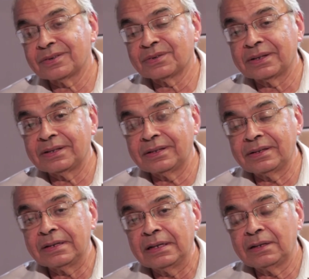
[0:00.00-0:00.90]
So I think
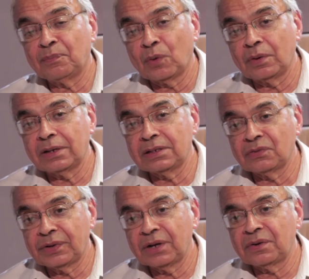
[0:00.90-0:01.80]
the progress
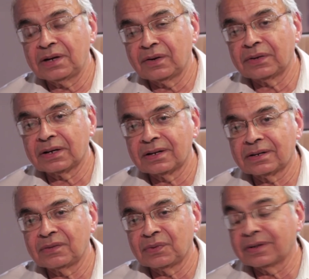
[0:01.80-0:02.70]
is very good in our
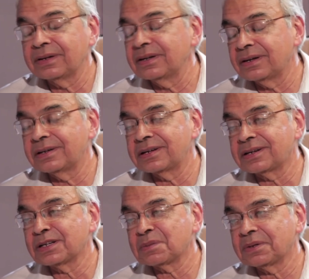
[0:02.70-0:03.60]
country for cardiac
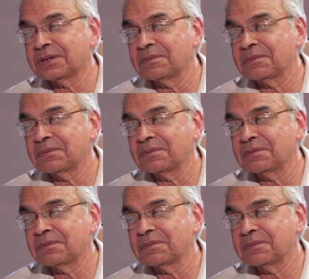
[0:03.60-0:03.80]
transplant.